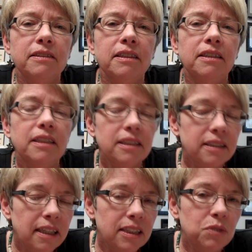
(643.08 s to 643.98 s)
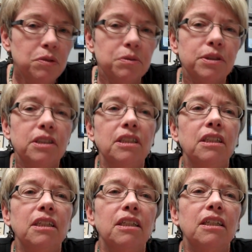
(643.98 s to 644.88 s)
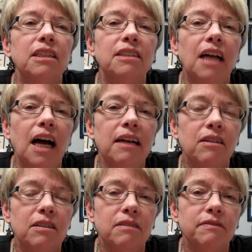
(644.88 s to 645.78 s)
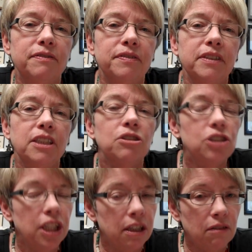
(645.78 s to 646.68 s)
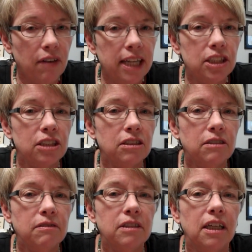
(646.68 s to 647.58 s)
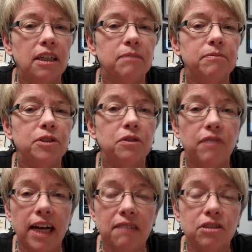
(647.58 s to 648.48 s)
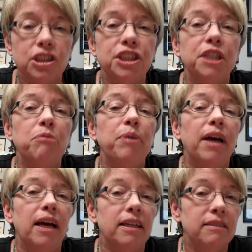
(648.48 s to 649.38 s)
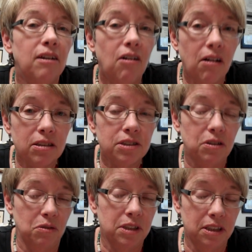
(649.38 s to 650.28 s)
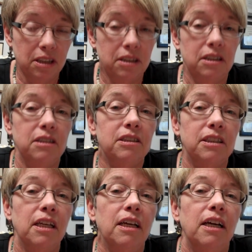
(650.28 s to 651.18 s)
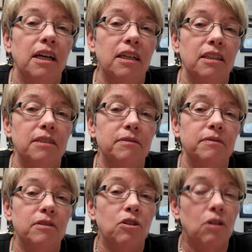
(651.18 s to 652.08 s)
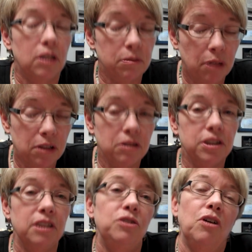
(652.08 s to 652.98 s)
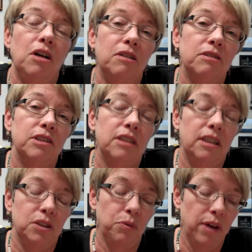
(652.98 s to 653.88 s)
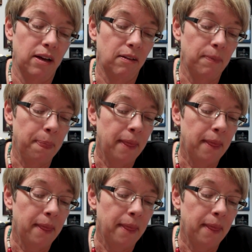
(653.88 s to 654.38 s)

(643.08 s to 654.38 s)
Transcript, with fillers: in this sense, we were seeing a lot of intergenerational survivorship and also assistance across mothers and daughters as well.